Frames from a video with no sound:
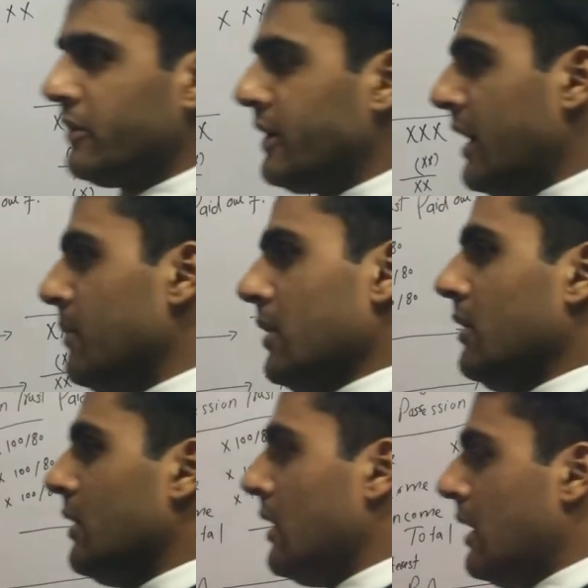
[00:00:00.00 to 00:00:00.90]

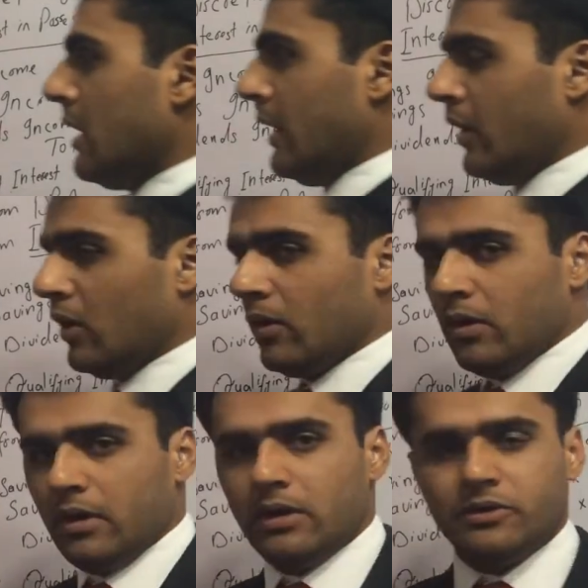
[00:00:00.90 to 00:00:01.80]
table, now
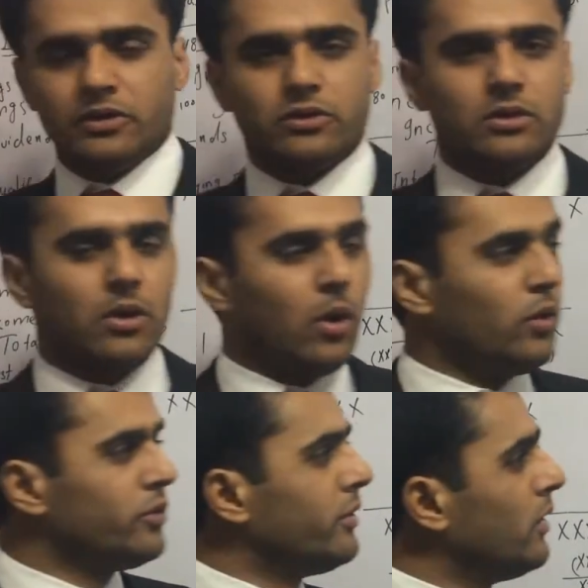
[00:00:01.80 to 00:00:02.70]
just
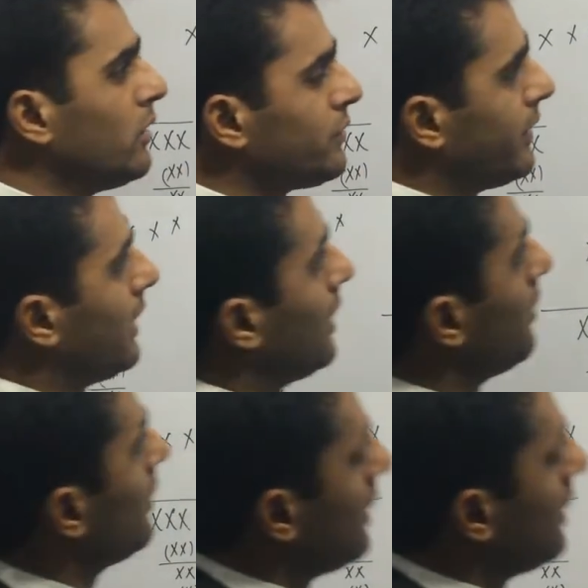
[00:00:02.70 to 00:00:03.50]
close your notes for now.